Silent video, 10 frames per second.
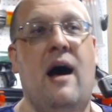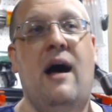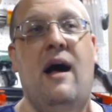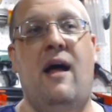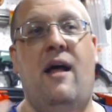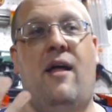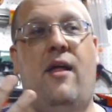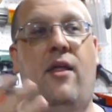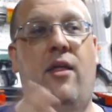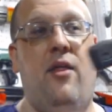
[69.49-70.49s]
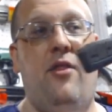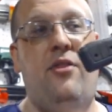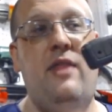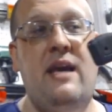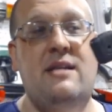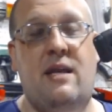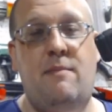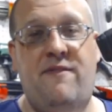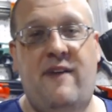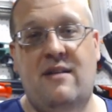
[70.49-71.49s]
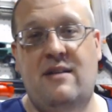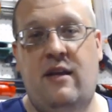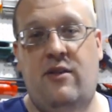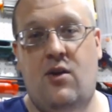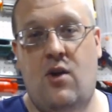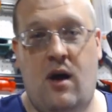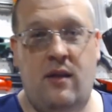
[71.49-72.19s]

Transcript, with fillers: Uh, these can be found either